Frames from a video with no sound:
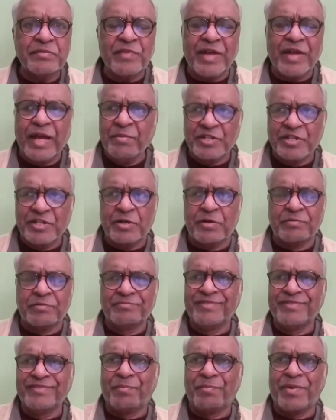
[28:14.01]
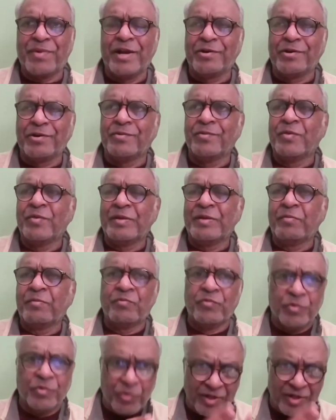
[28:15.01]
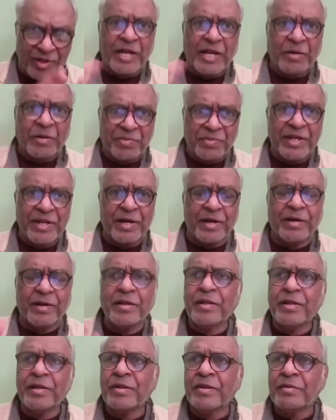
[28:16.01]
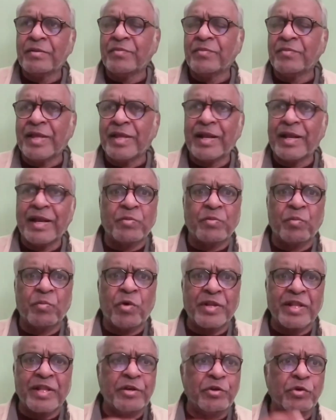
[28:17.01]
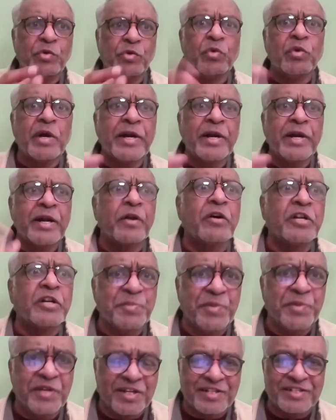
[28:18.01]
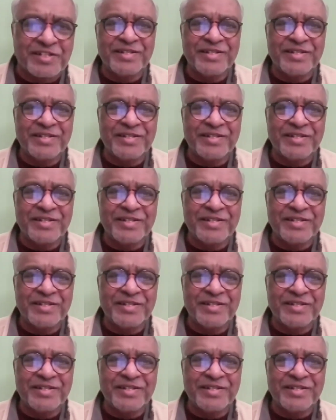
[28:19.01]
I must have applied to, during that period, nearly more than 200 hospitals,